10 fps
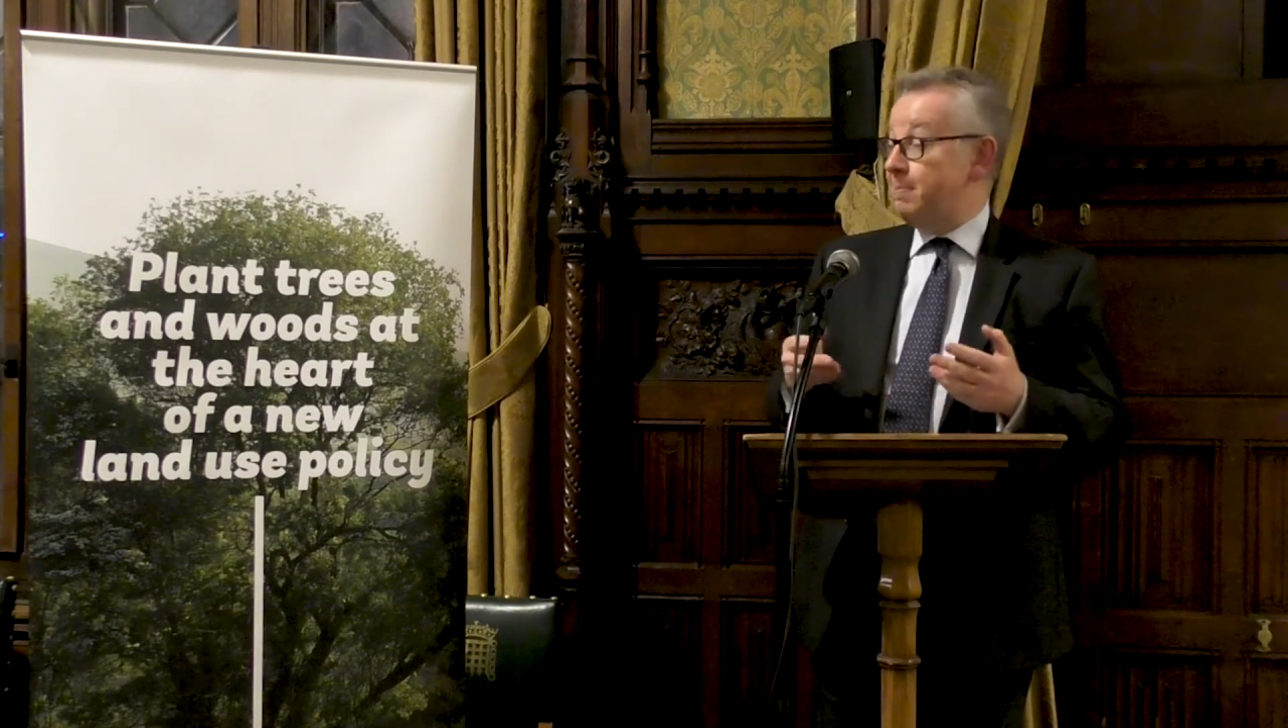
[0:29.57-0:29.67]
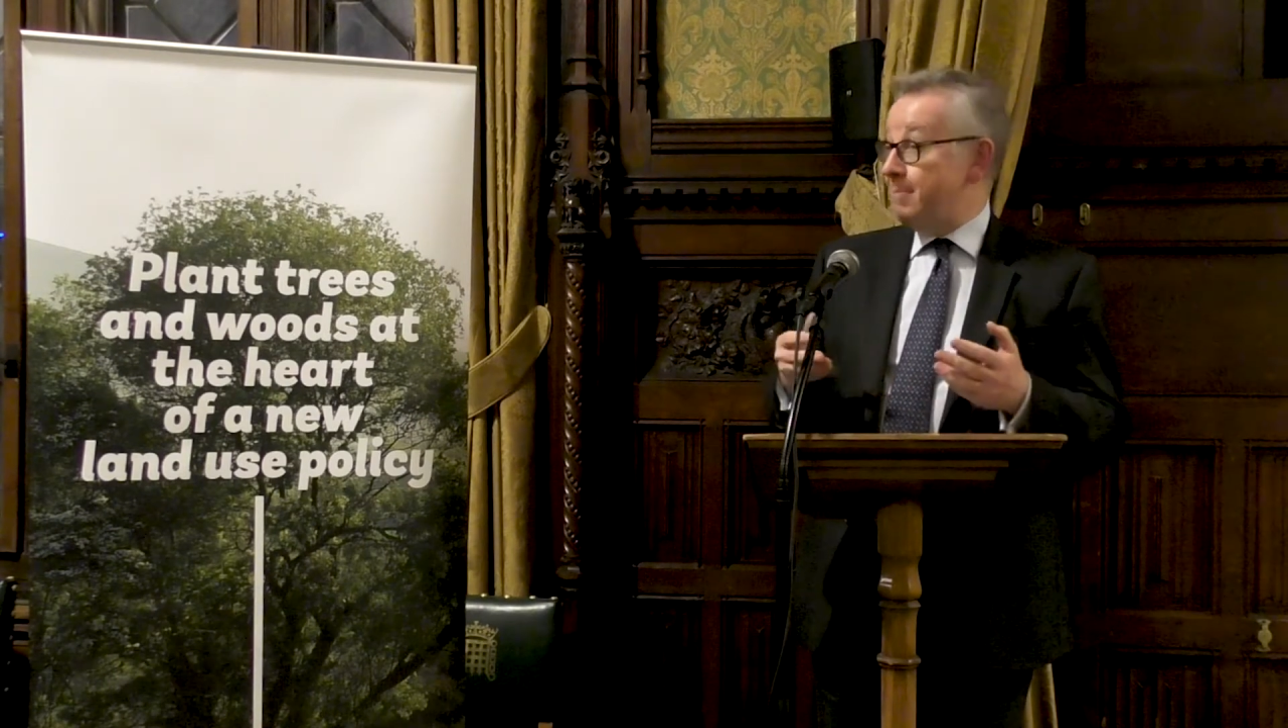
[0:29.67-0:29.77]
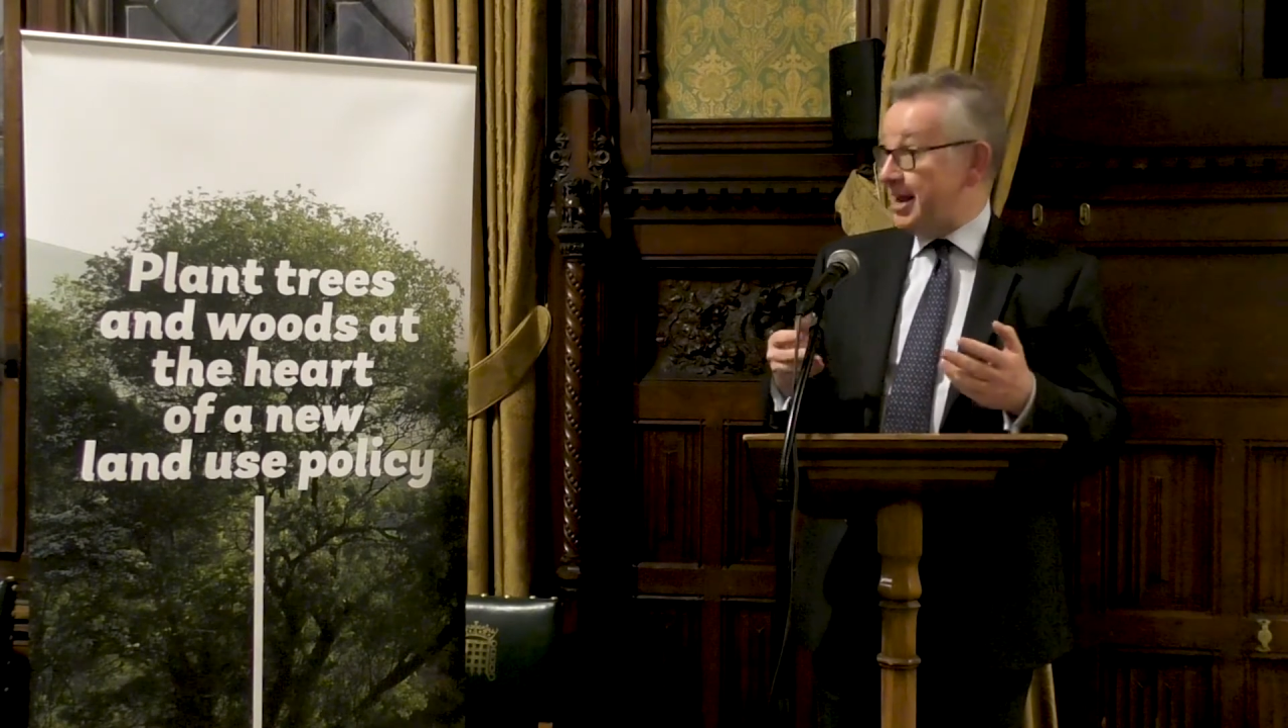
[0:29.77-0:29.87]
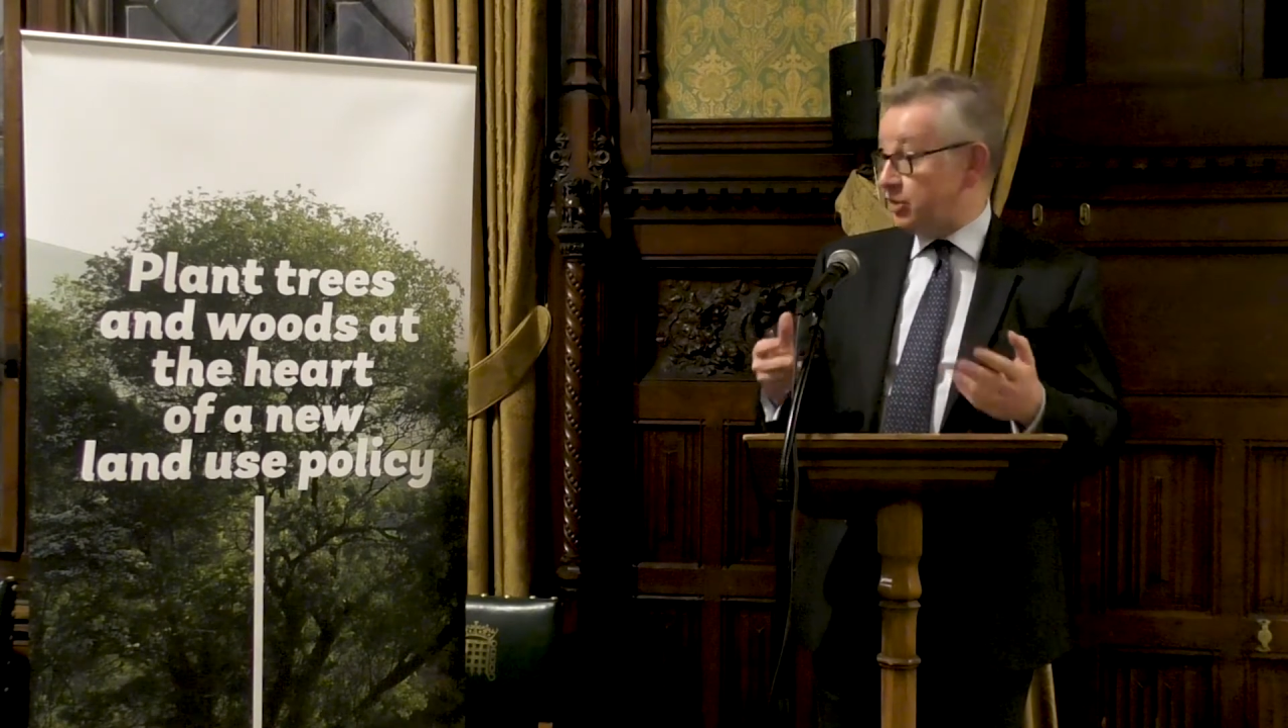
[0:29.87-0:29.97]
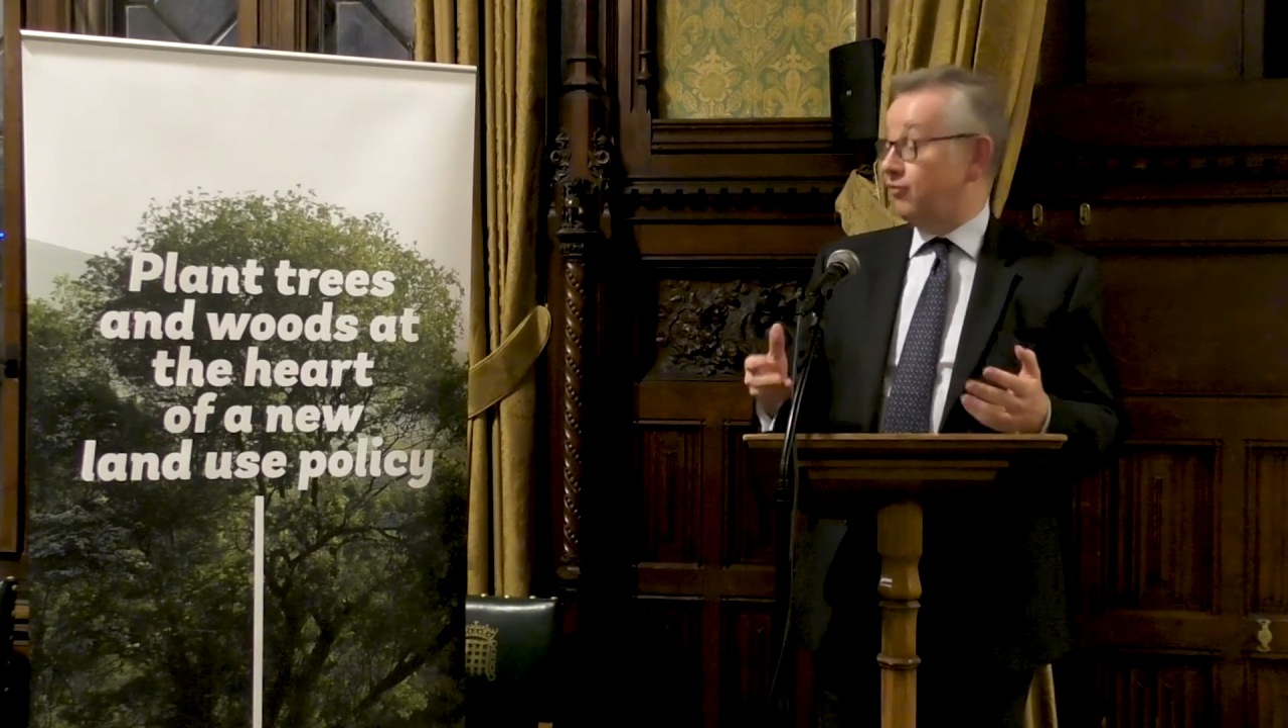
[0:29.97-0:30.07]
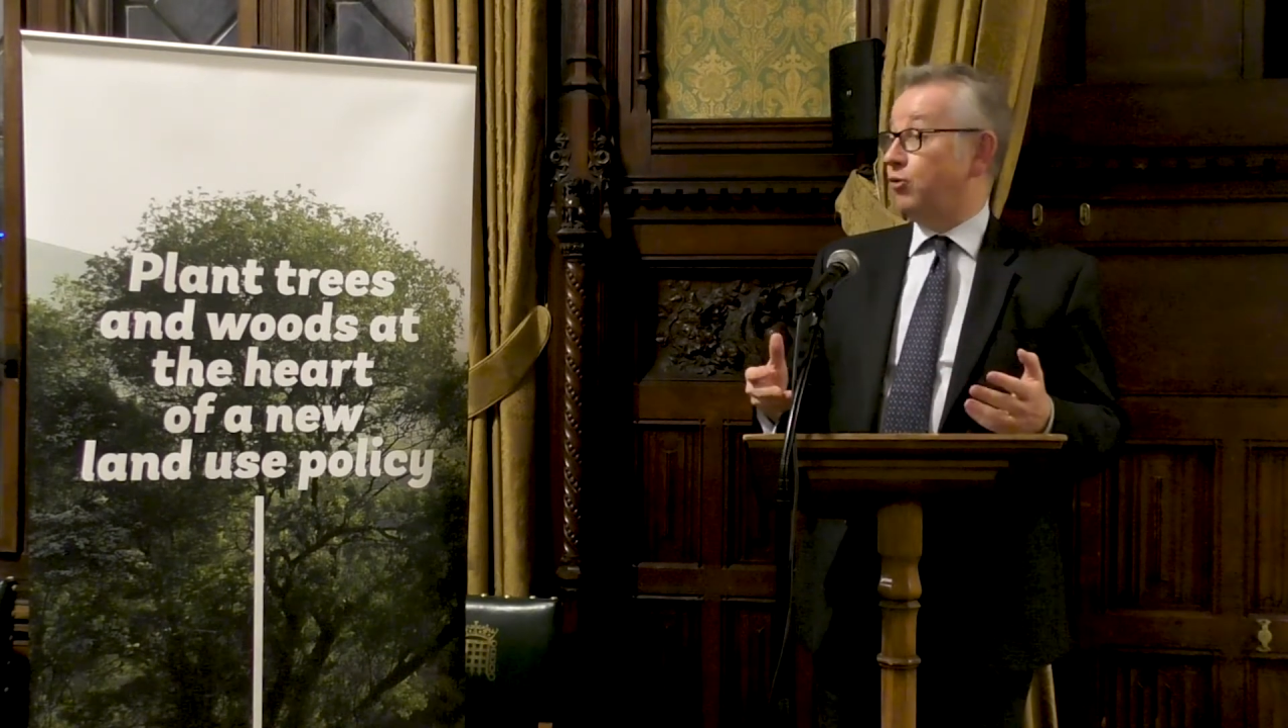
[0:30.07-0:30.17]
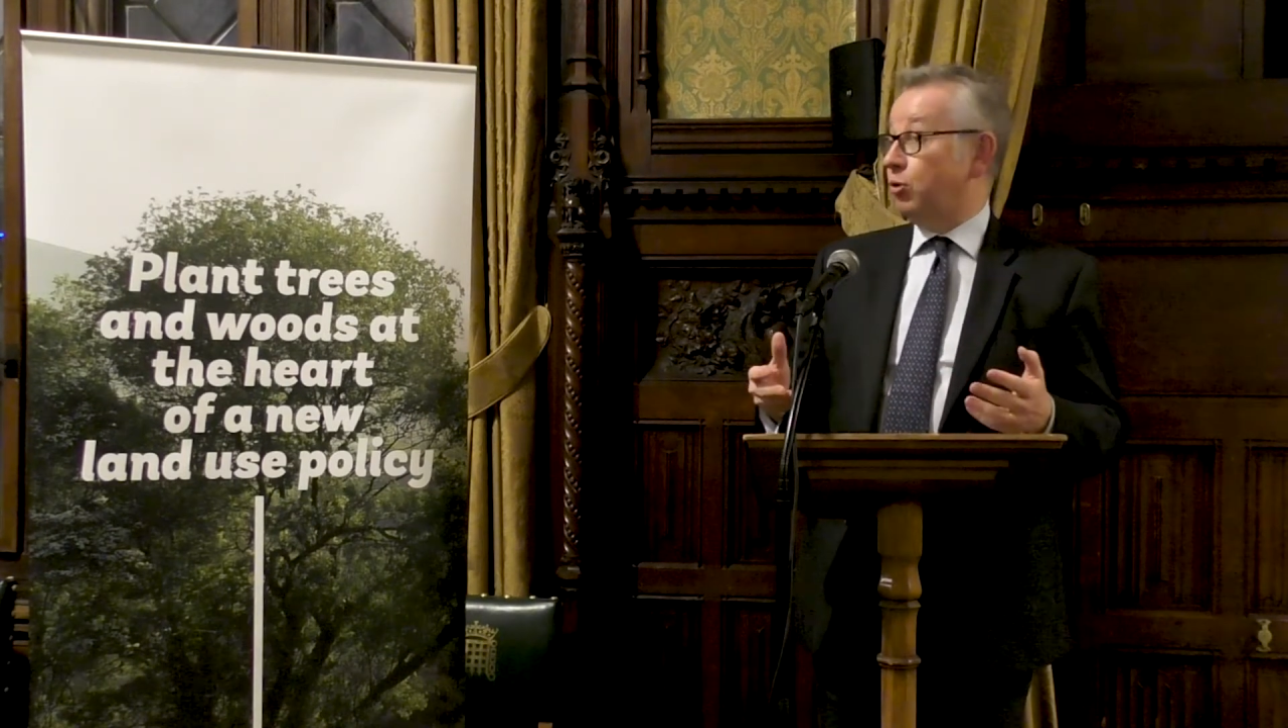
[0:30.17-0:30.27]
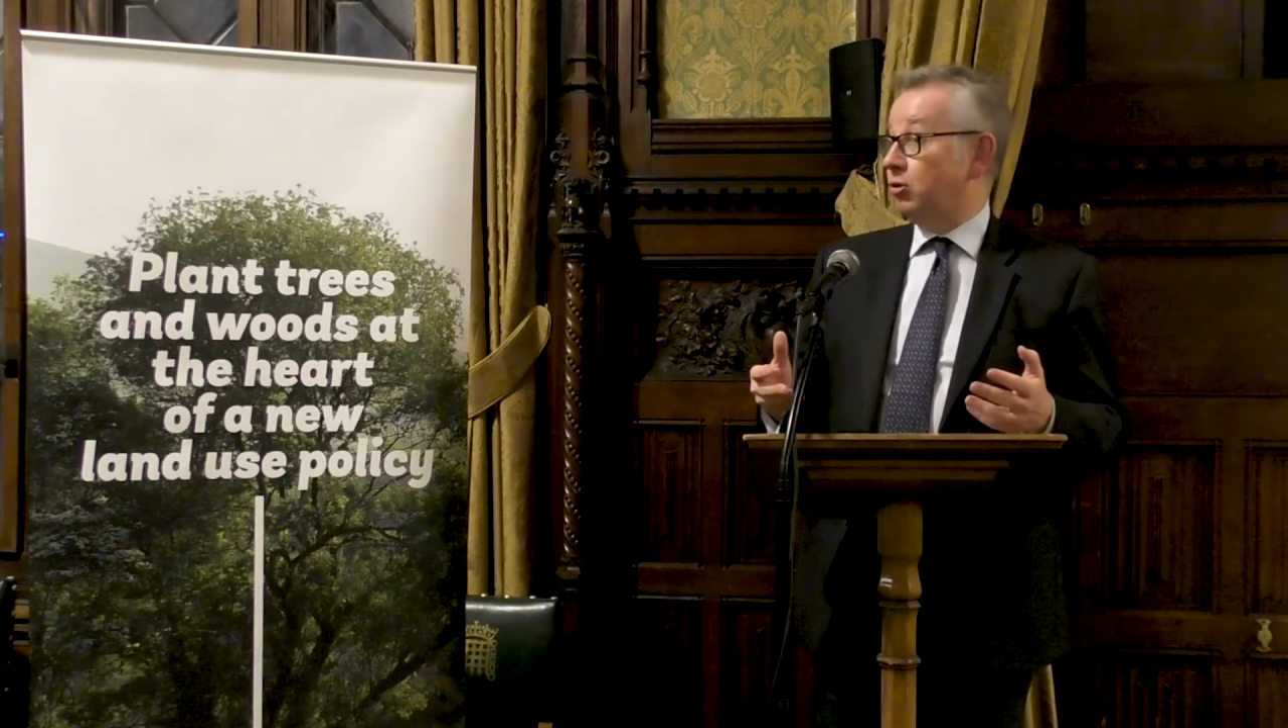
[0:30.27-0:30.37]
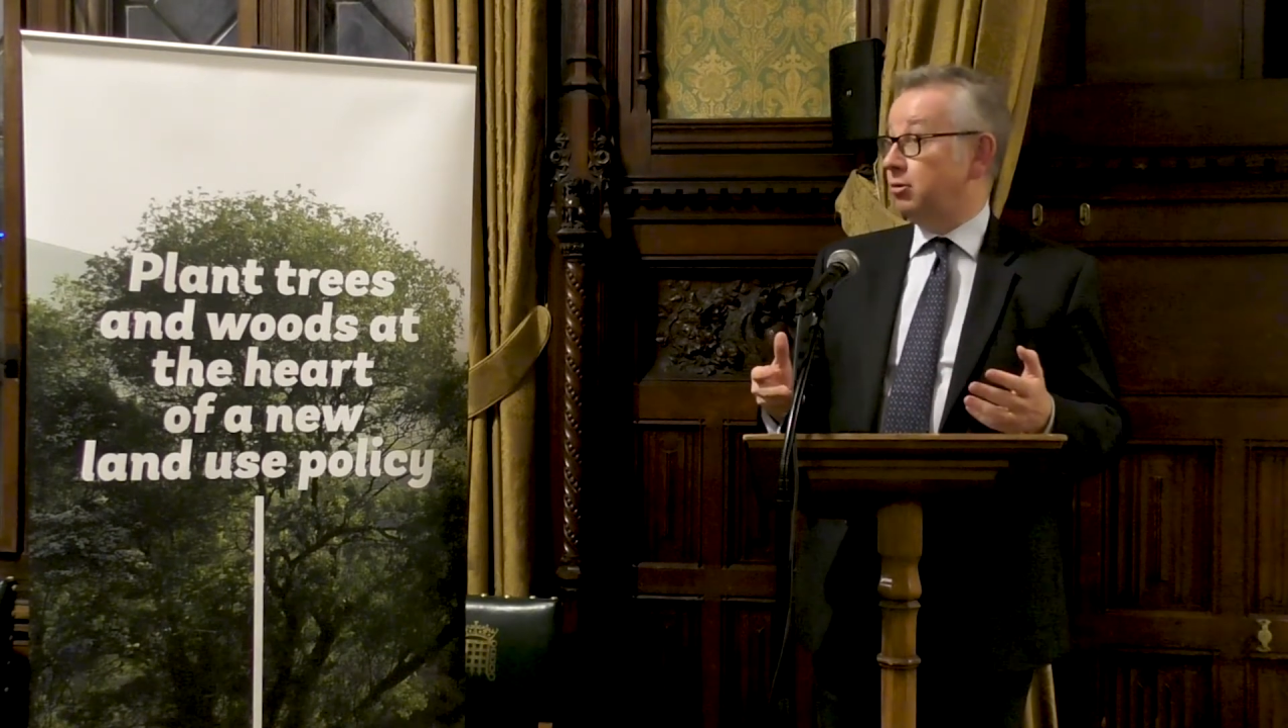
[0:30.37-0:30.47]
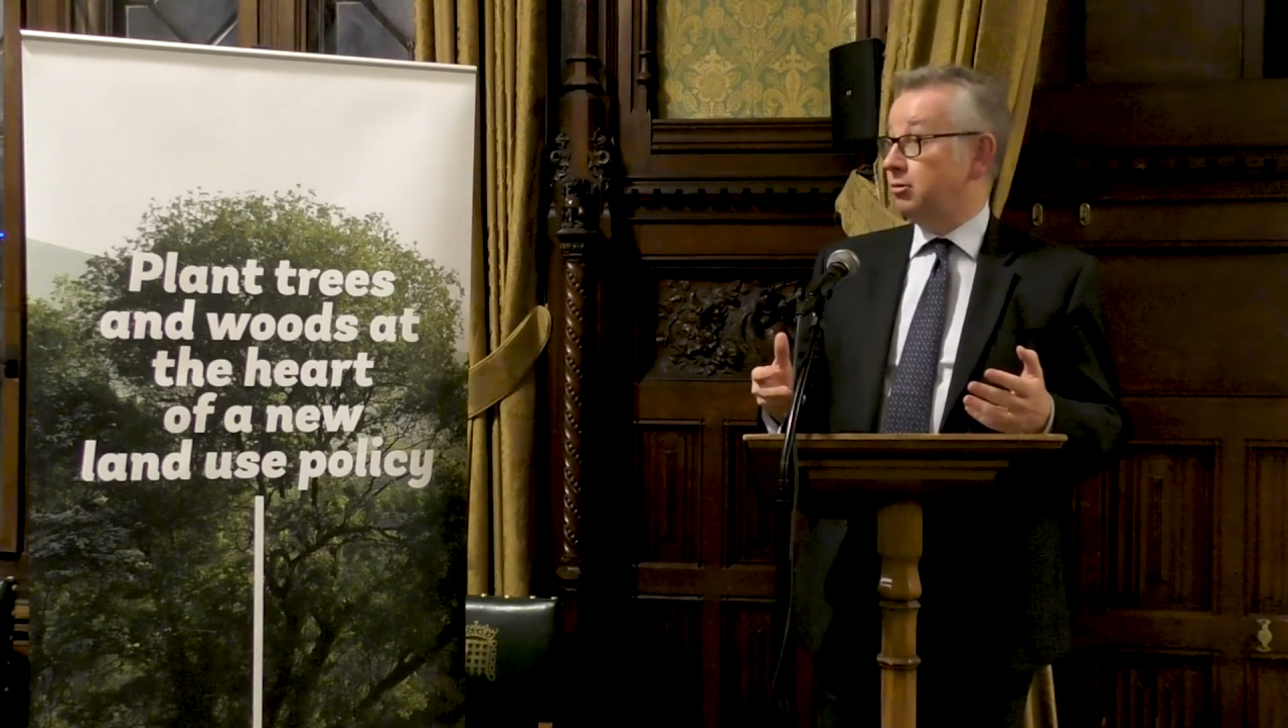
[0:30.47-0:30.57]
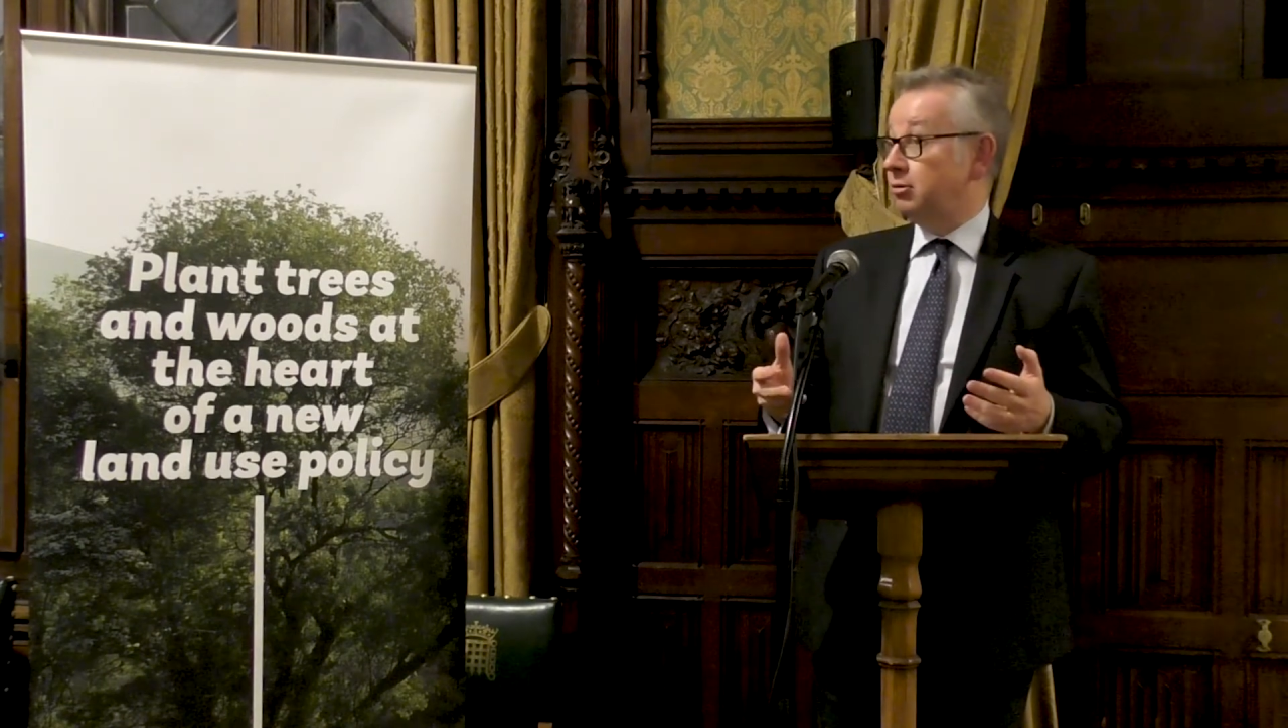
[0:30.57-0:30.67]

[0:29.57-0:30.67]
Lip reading: metaphor